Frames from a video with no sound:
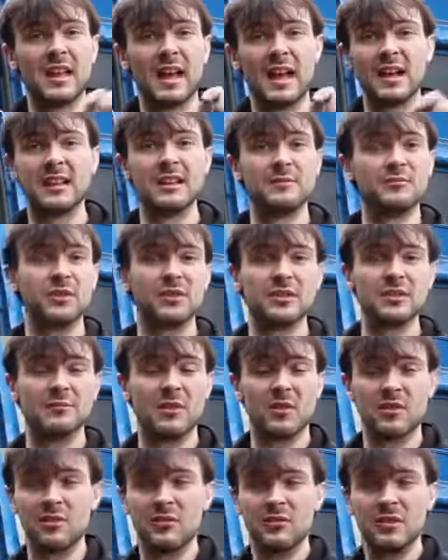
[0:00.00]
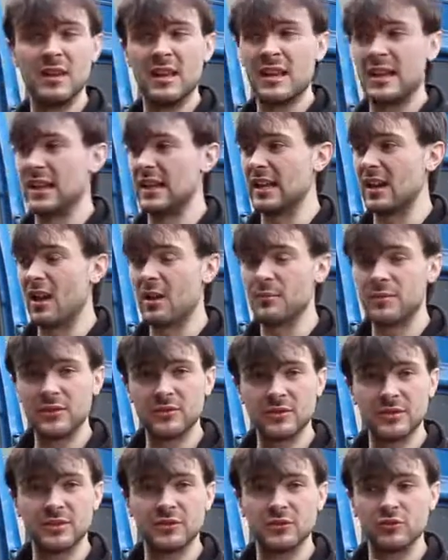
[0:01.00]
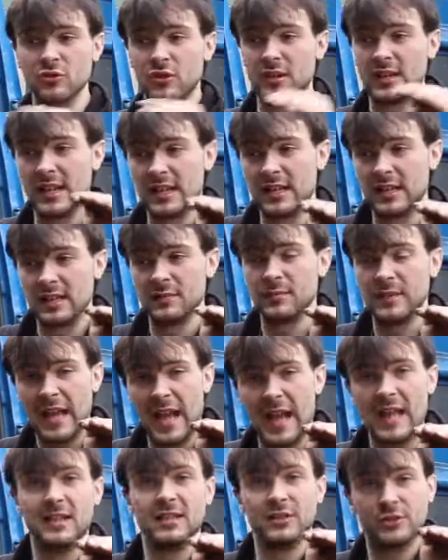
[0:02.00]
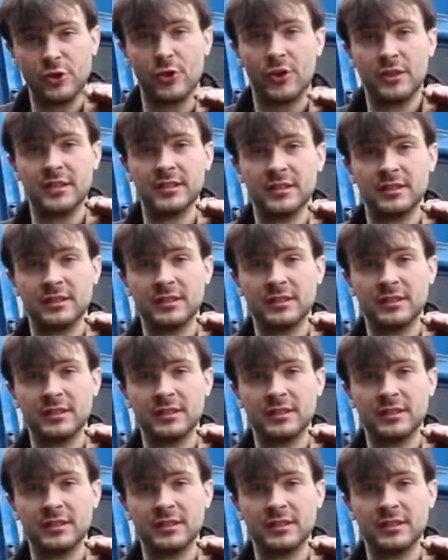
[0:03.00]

and then by tomorrow it'll all be nice and dry and it'll be held tight.